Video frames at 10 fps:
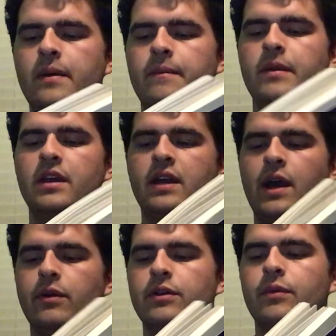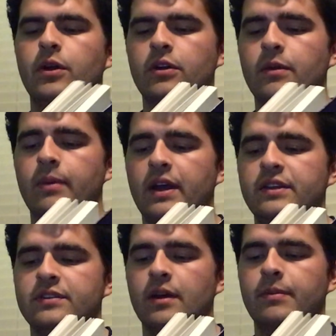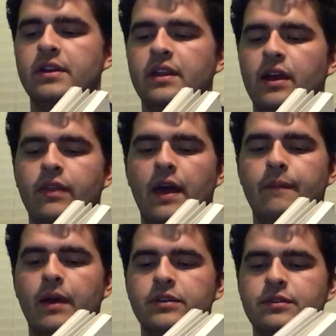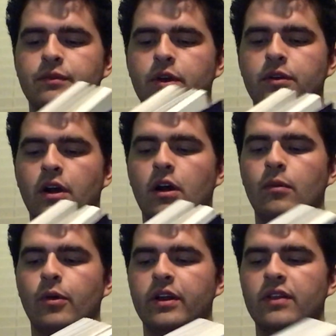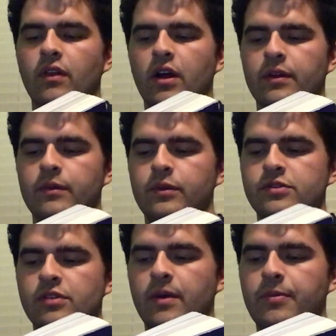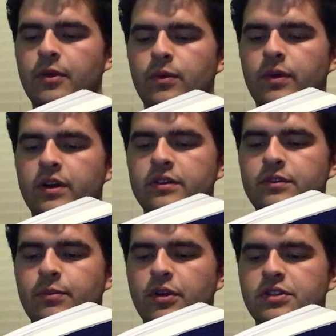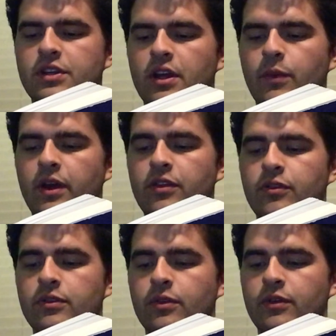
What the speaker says: Me and Howard rode our bikes up and down that mountain road all morning long. We tromped through woods, pushing our way through